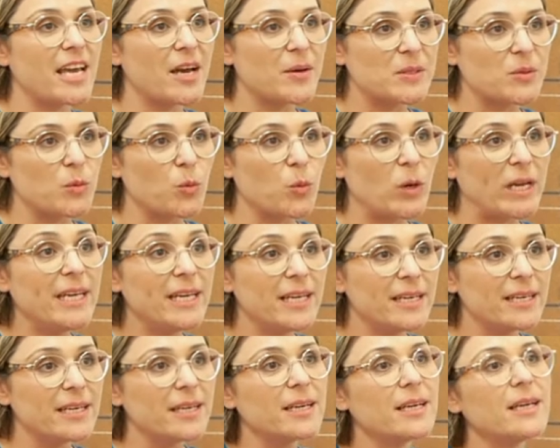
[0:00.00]
hours a
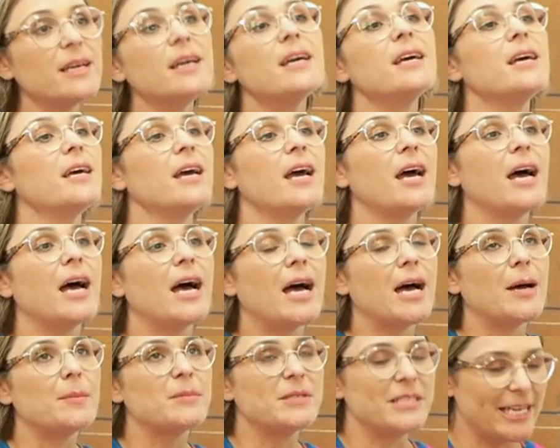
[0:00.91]
week,
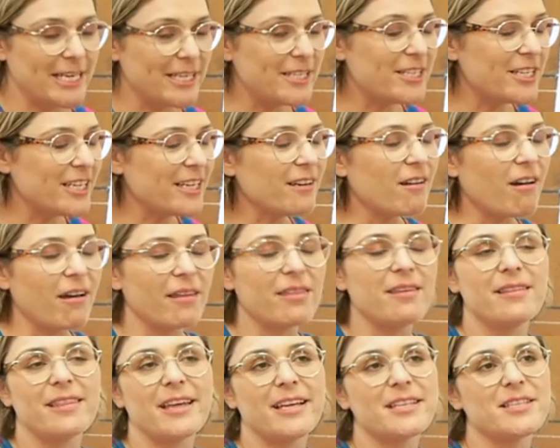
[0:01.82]
teaching, and I
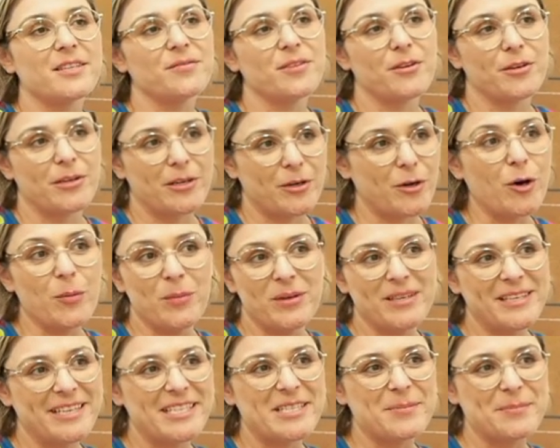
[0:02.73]
think that's a very
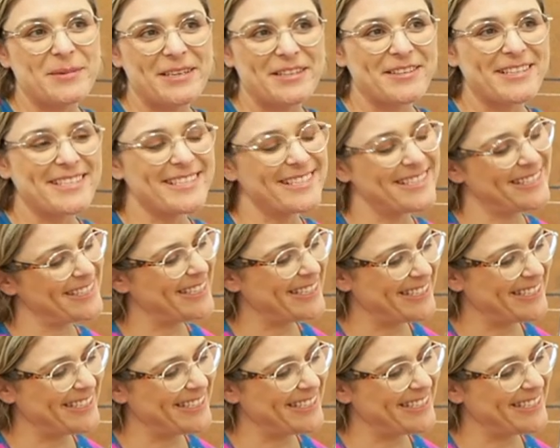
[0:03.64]
common experience.